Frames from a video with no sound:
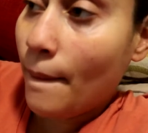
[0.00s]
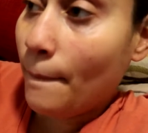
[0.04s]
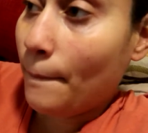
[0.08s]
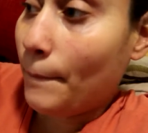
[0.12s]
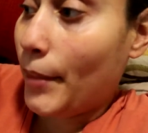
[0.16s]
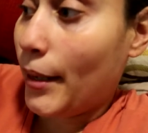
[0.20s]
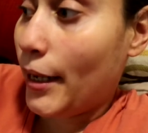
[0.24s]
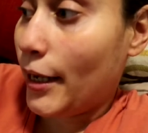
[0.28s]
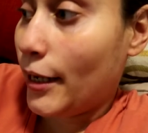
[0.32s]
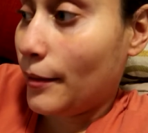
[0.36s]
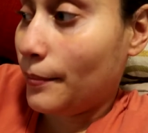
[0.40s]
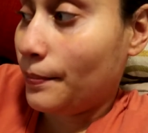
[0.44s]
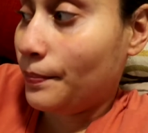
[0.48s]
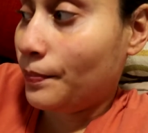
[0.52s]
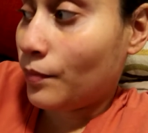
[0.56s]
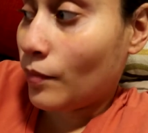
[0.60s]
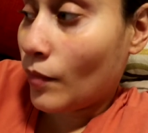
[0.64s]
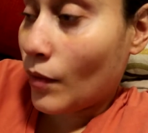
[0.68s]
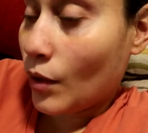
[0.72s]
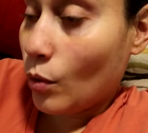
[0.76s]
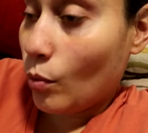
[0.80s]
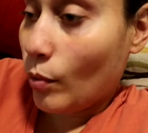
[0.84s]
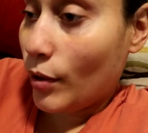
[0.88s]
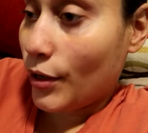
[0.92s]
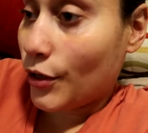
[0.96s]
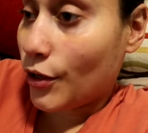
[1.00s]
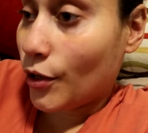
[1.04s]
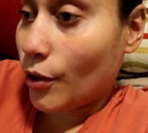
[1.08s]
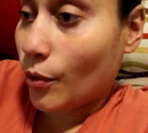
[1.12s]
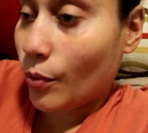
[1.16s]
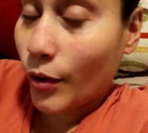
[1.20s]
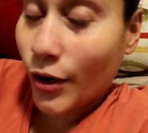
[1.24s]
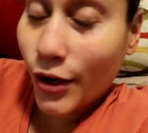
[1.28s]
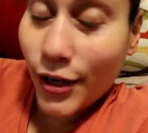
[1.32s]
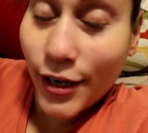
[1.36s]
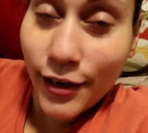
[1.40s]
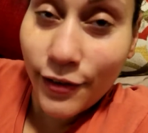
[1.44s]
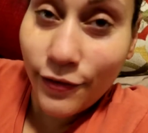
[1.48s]
but when you're
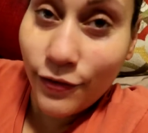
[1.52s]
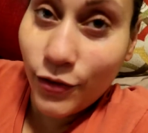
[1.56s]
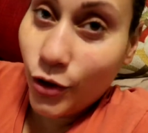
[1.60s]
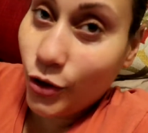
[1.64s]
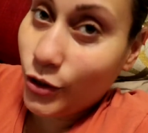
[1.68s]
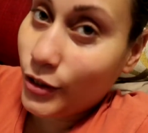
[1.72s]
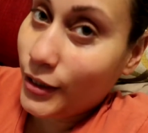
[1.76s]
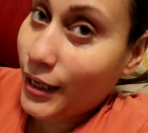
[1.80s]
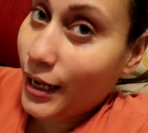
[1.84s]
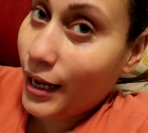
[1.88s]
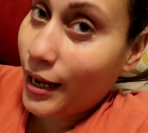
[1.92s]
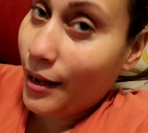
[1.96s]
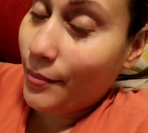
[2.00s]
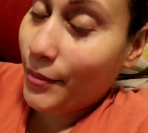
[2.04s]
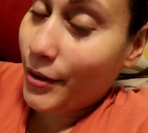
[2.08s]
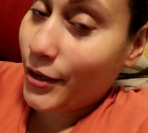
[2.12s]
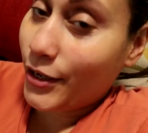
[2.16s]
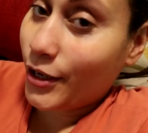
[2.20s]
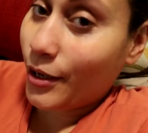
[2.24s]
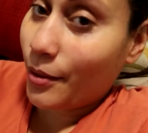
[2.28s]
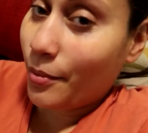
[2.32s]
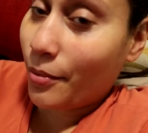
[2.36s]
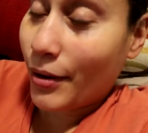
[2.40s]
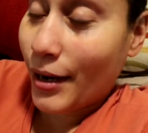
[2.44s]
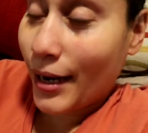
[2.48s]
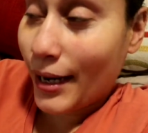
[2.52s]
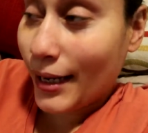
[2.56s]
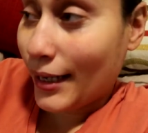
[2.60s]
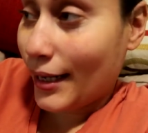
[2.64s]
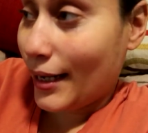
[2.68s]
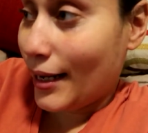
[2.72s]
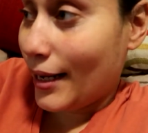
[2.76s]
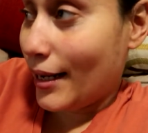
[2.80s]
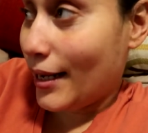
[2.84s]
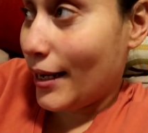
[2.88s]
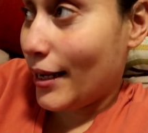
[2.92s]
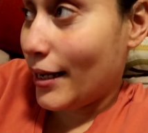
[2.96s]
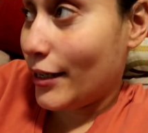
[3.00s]
working full-time and you're
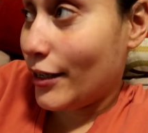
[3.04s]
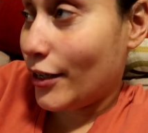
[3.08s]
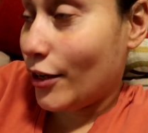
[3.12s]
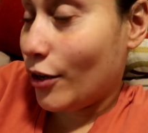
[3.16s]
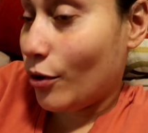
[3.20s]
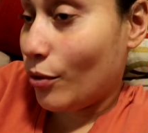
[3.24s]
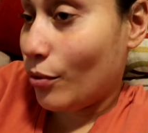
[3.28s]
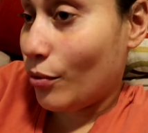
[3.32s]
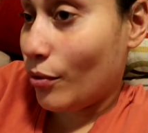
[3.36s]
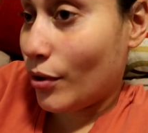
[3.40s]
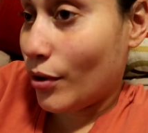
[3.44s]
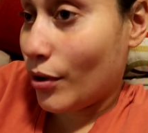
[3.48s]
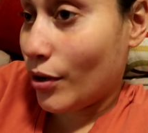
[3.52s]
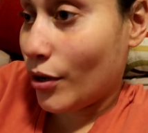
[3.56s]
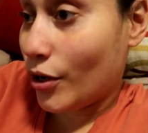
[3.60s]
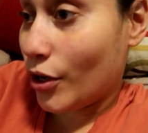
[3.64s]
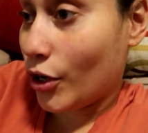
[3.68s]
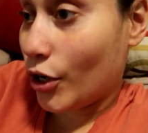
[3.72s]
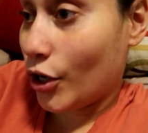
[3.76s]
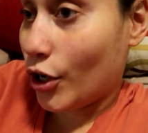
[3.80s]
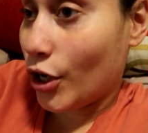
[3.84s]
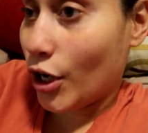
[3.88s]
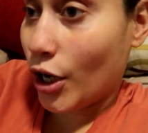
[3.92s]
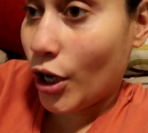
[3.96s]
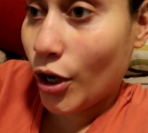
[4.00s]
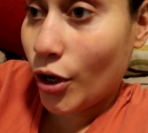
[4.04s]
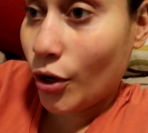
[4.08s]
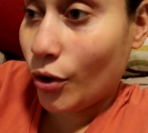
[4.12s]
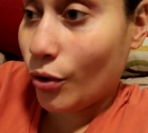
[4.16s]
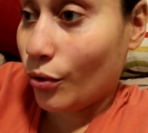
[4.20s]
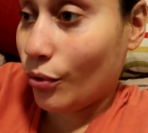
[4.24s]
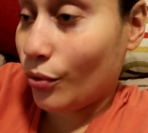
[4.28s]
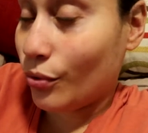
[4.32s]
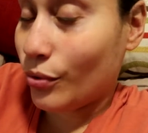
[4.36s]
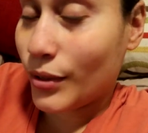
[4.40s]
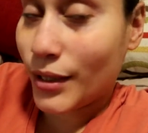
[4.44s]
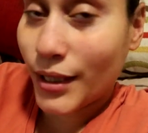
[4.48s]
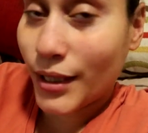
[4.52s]
pregnant, it don't go